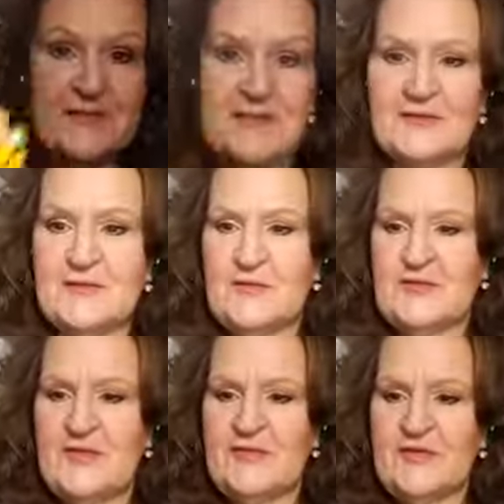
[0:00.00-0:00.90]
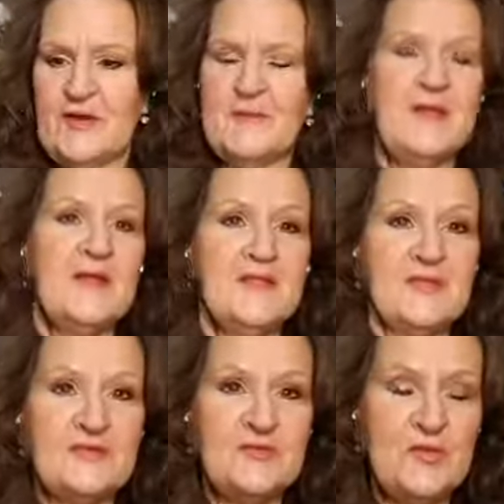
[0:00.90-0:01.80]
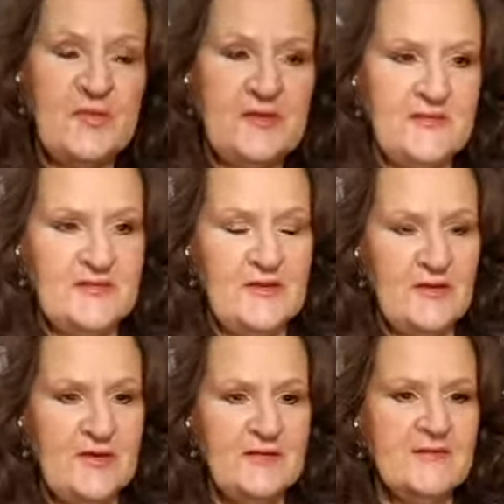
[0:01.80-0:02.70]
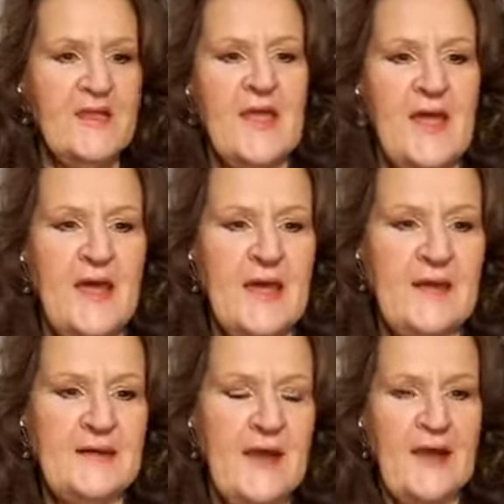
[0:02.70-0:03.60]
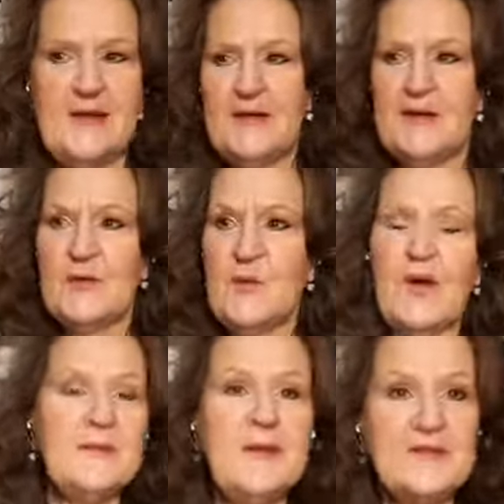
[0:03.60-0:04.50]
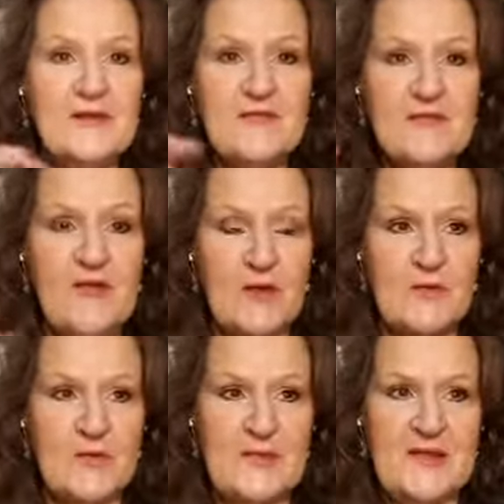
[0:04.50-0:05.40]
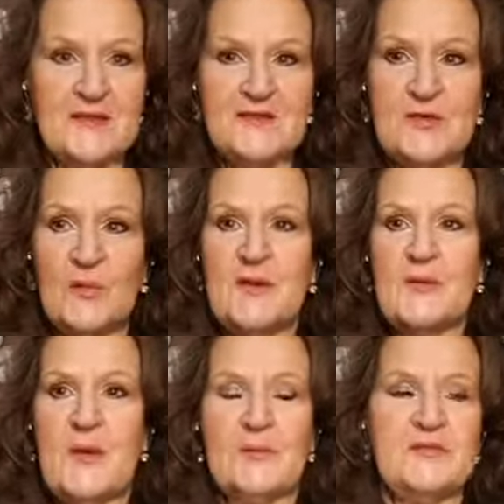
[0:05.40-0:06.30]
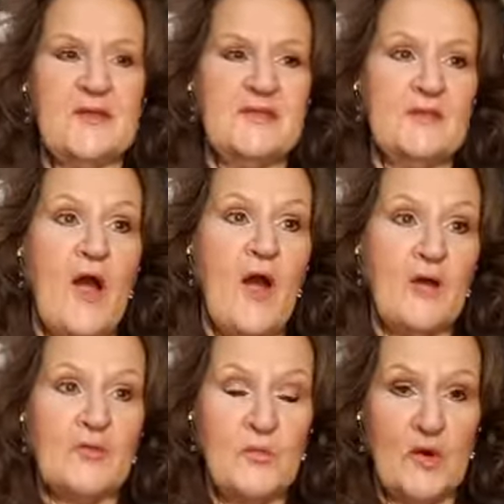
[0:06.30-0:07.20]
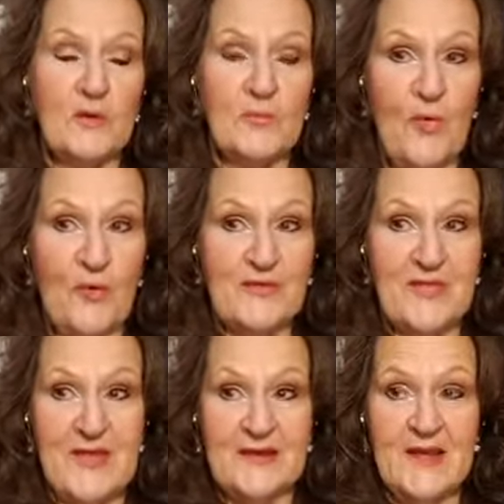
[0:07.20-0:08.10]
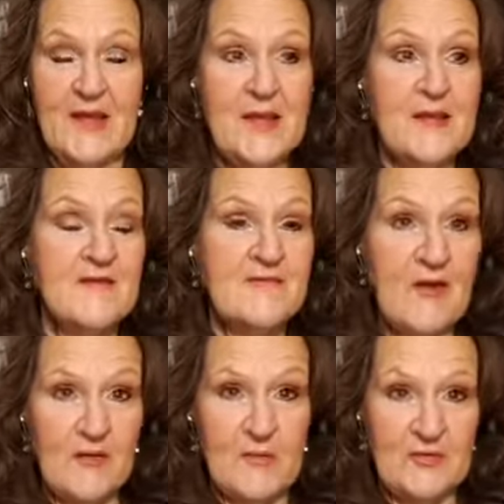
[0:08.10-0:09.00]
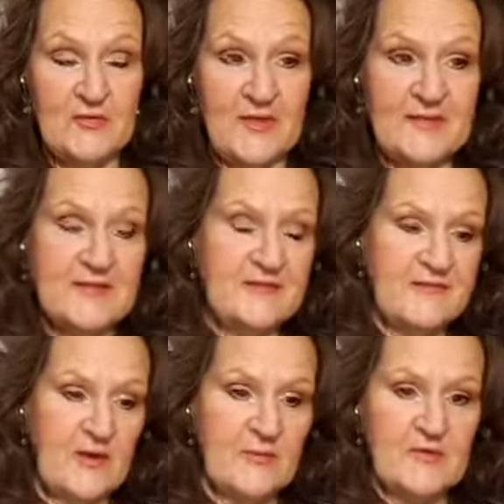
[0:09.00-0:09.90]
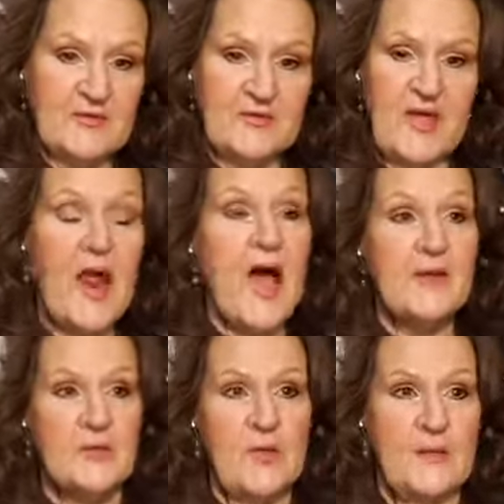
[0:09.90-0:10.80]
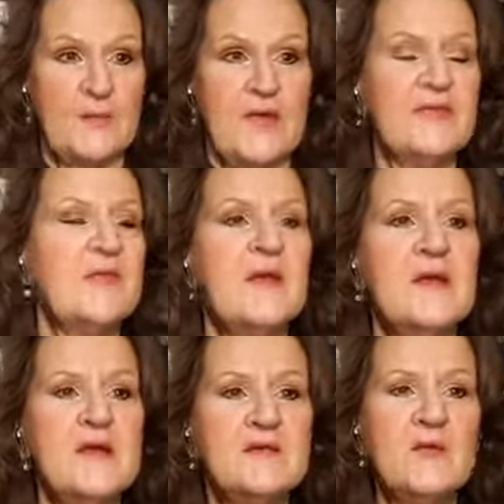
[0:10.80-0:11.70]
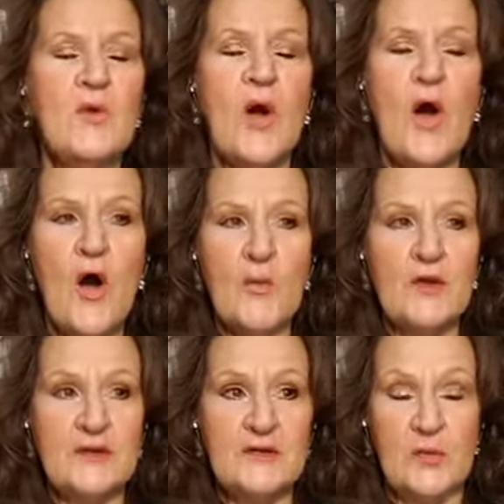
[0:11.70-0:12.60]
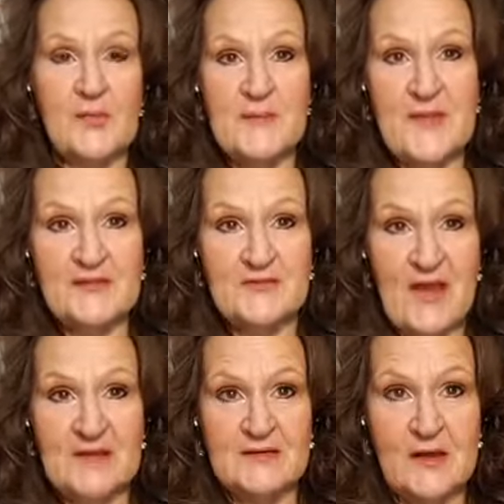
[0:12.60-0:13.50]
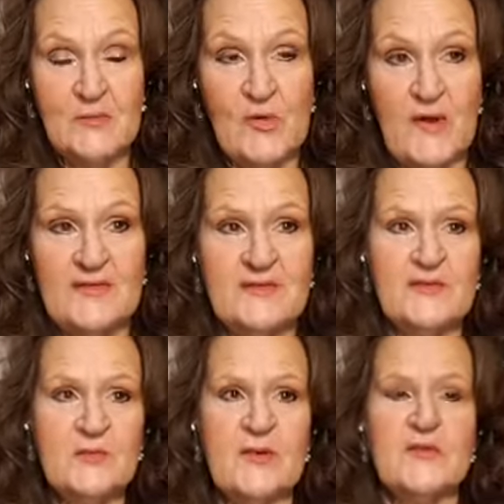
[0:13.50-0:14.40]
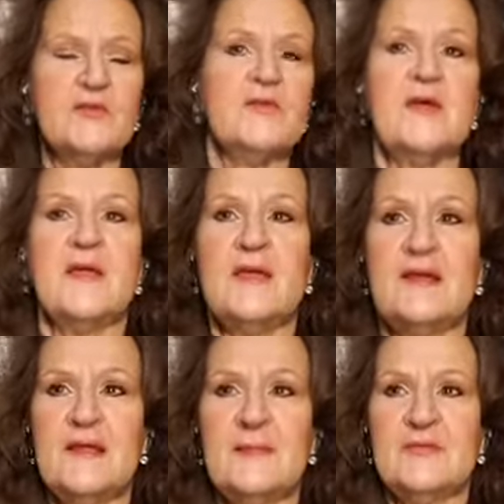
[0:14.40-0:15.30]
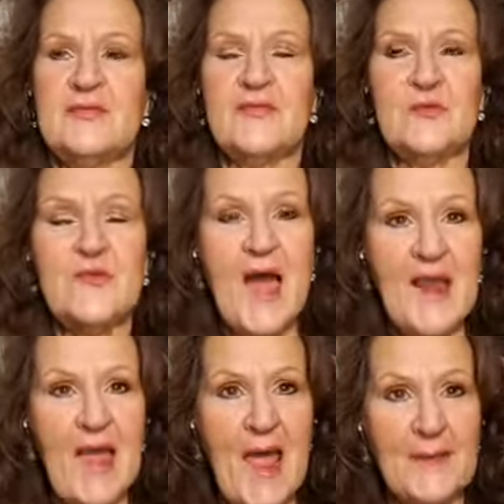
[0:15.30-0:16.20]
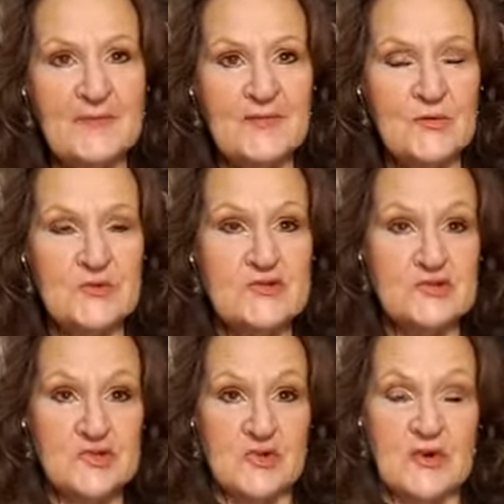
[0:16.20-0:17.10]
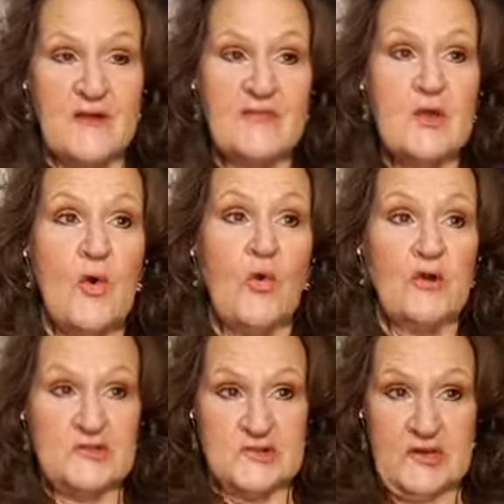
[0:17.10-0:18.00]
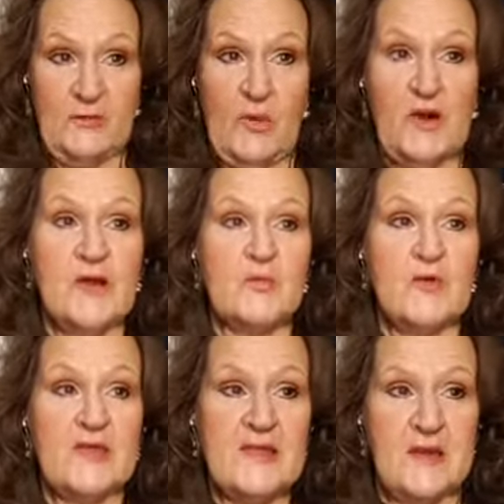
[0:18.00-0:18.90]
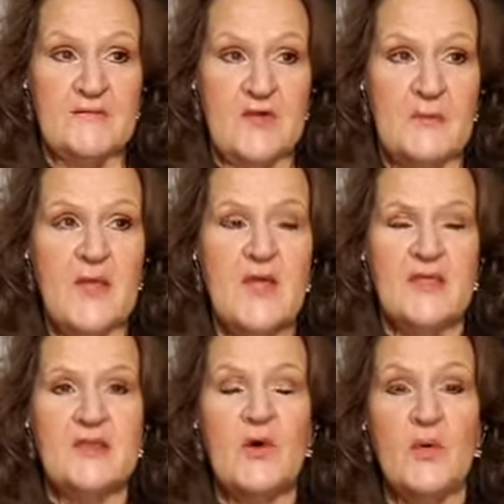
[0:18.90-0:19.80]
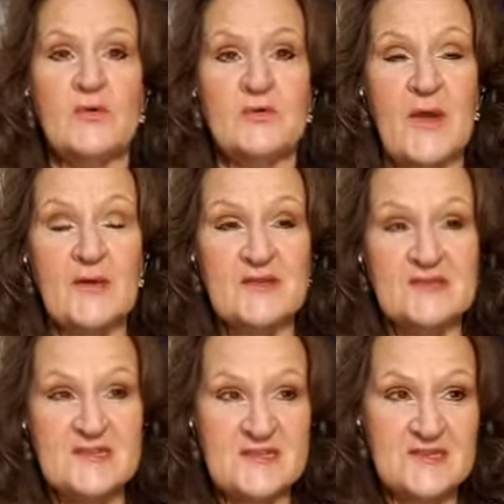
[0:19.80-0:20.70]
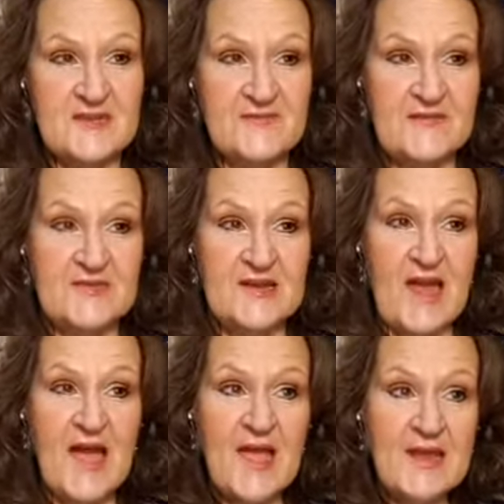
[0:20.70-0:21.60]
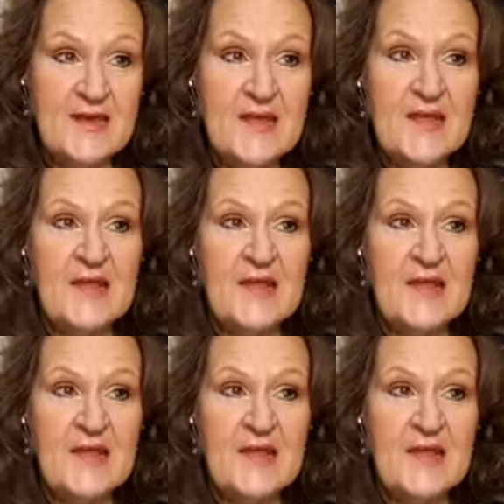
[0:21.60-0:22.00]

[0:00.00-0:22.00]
This is Lucy from the Snoopy series. And I wanted my little farmer because nobody represents hard work more than farmers, at least farmers that I grew up with. So, all work and no play makes Jack a dull boy. This is one of those idioms that they're not absolutely sure of the origin. Where did it really come from? They know it was around in 1659